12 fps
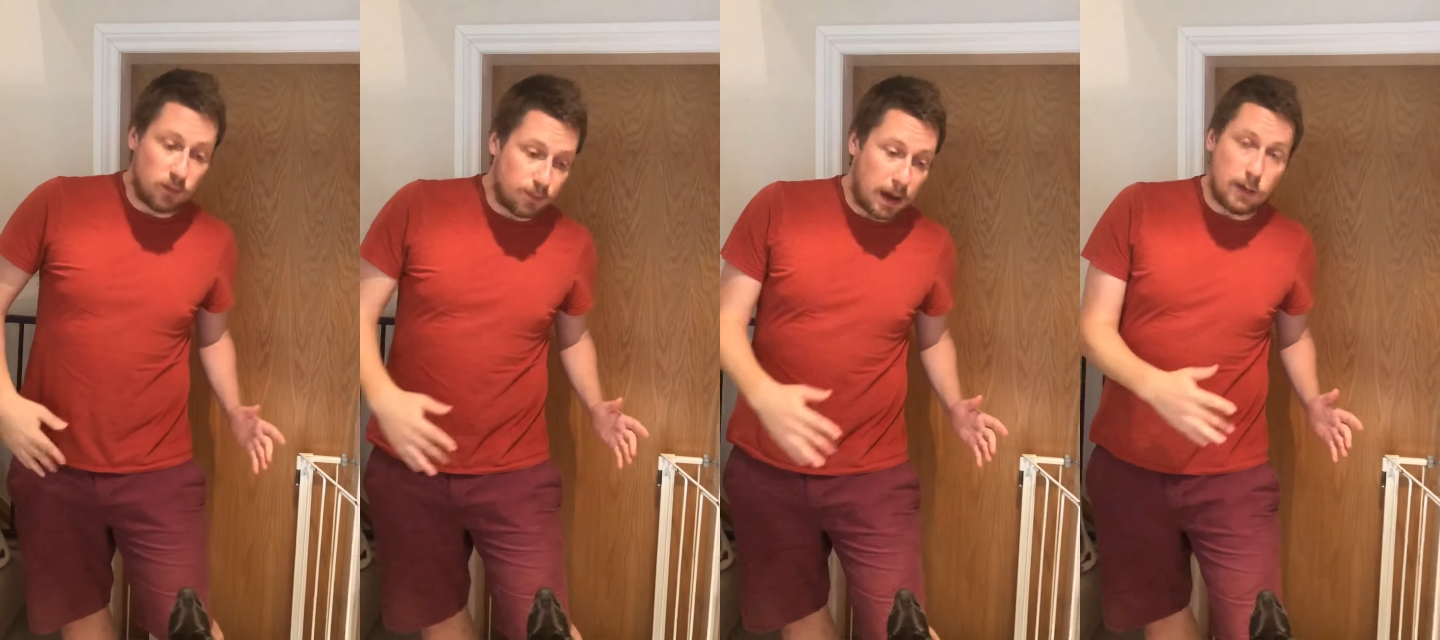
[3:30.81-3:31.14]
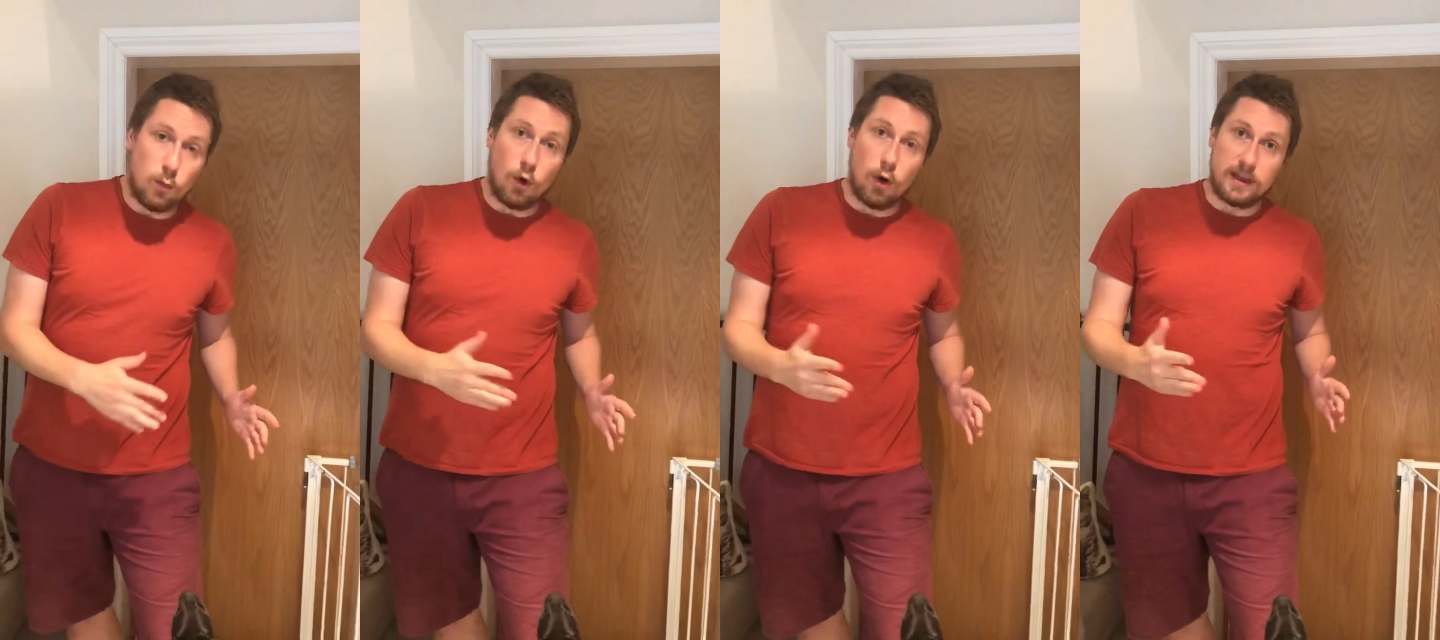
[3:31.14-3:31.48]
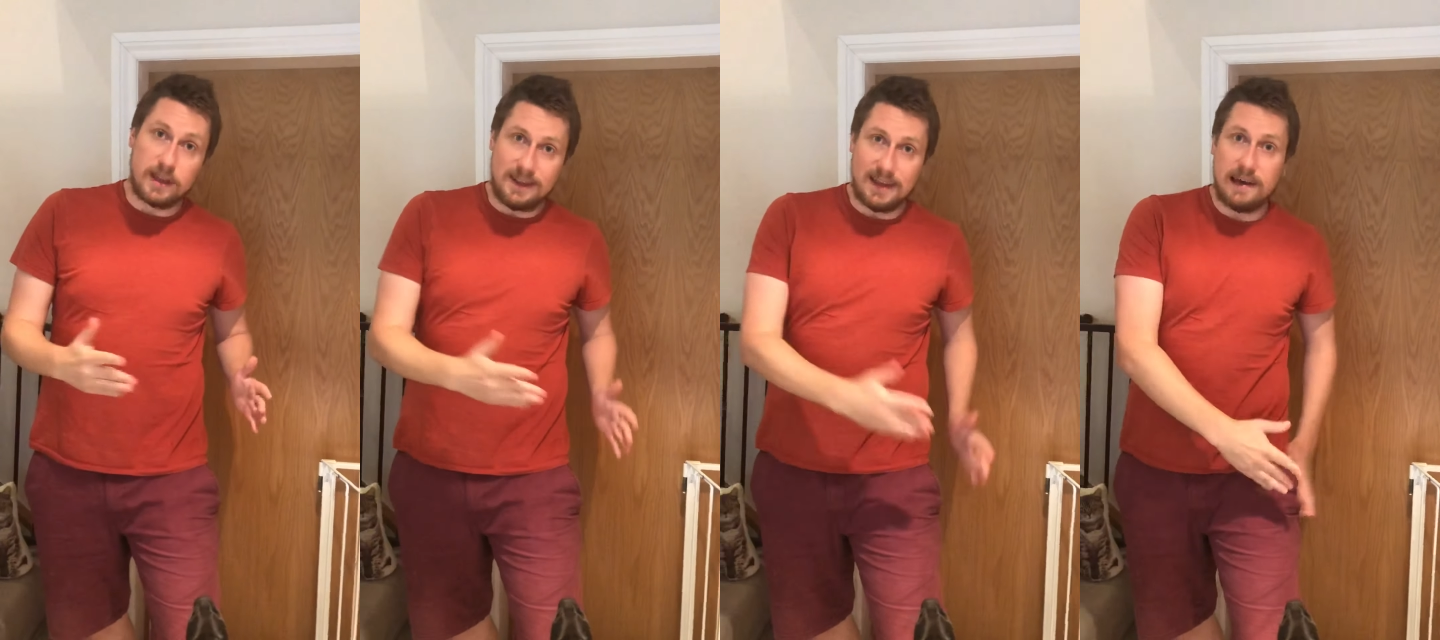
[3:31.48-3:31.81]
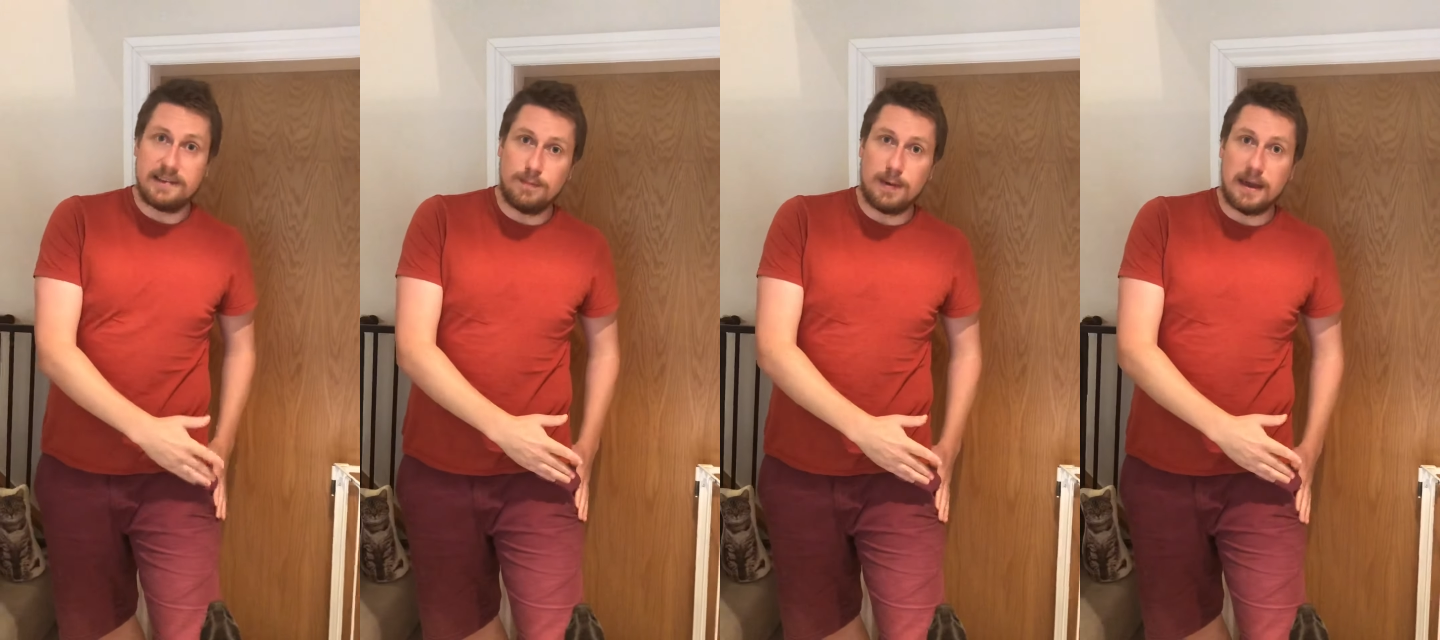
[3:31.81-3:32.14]
by walking
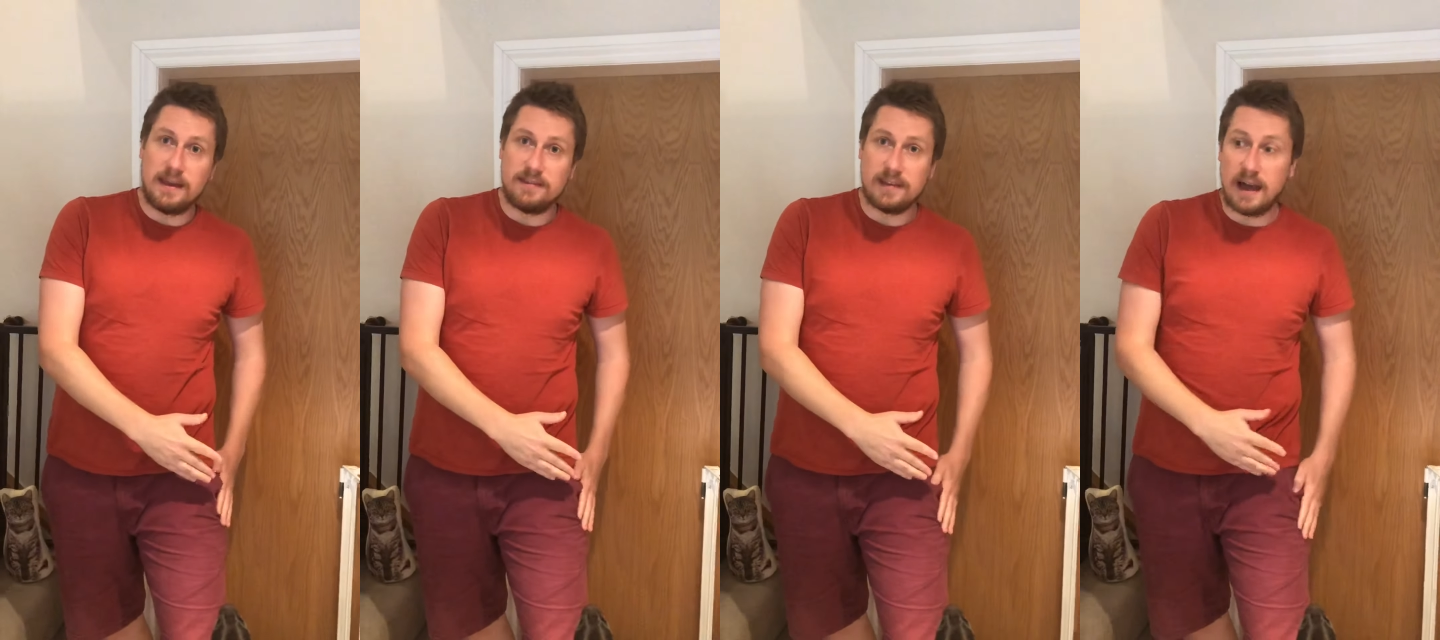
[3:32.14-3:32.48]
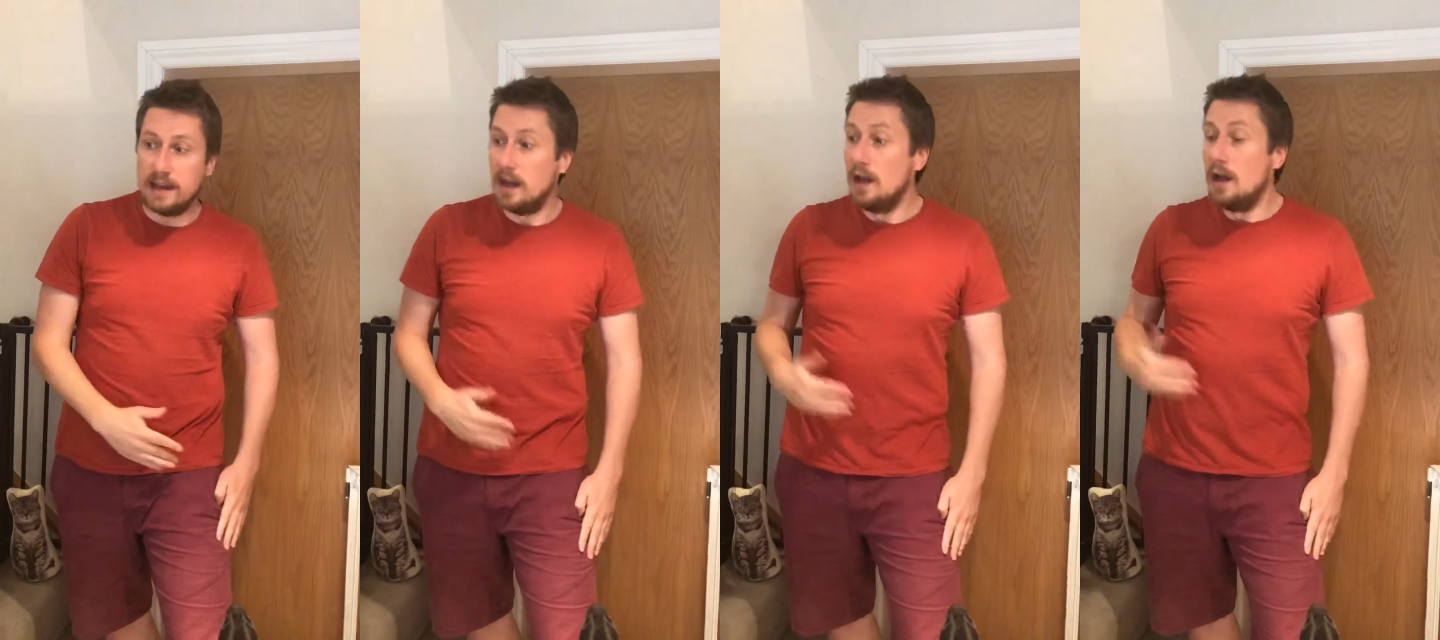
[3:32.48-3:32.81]
nicely by your side